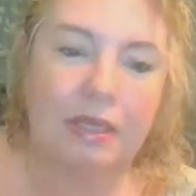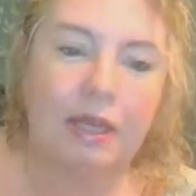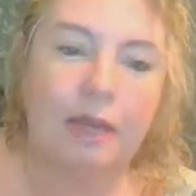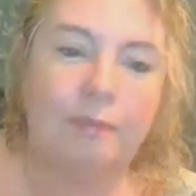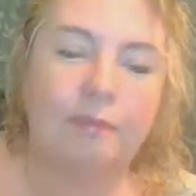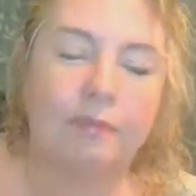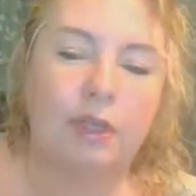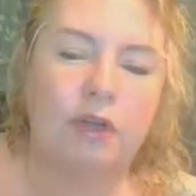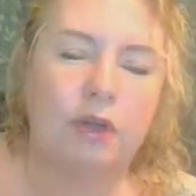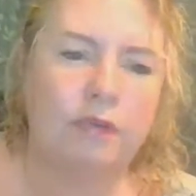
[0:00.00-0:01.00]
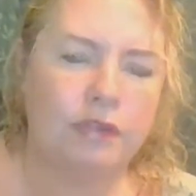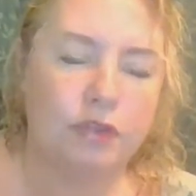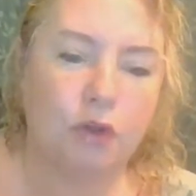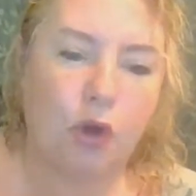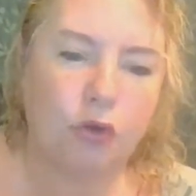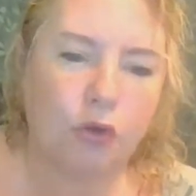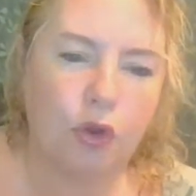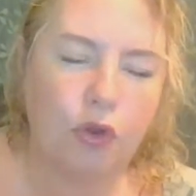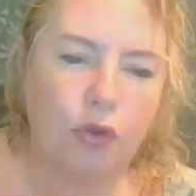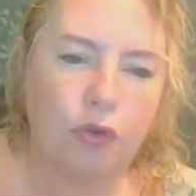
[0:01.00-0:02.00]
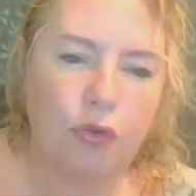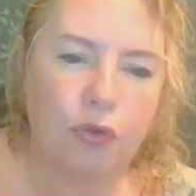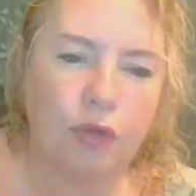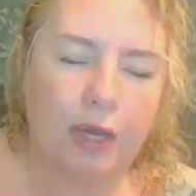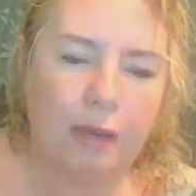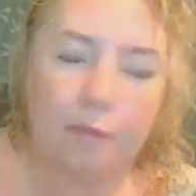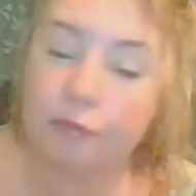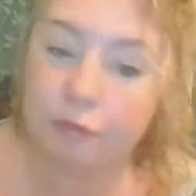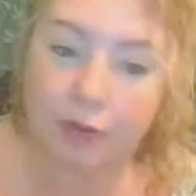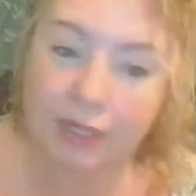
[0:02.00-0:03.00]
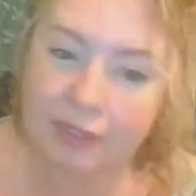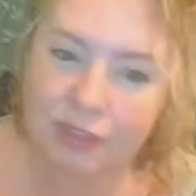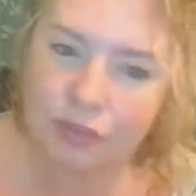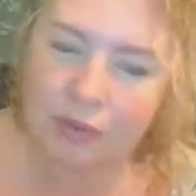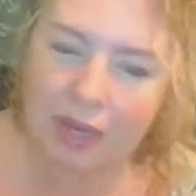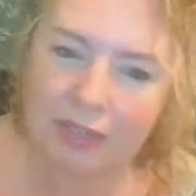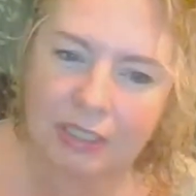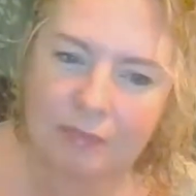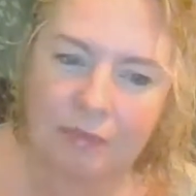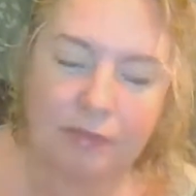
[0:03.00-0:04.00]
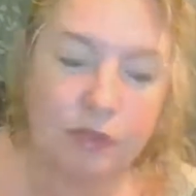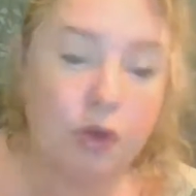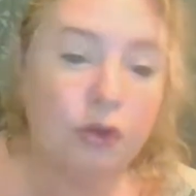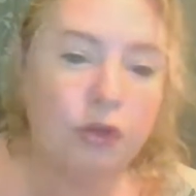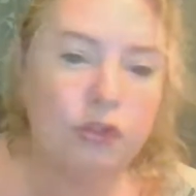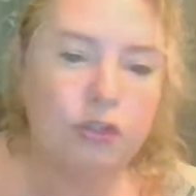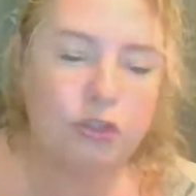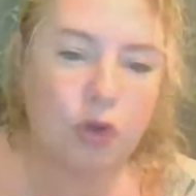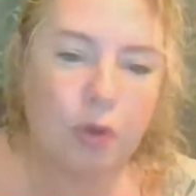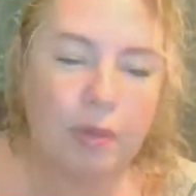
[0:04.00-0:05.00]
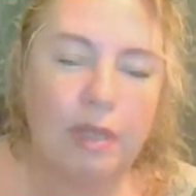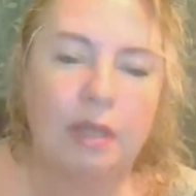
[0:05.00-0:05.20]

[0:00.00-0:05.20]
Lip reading: if he's got no friends around him, if he's got no job,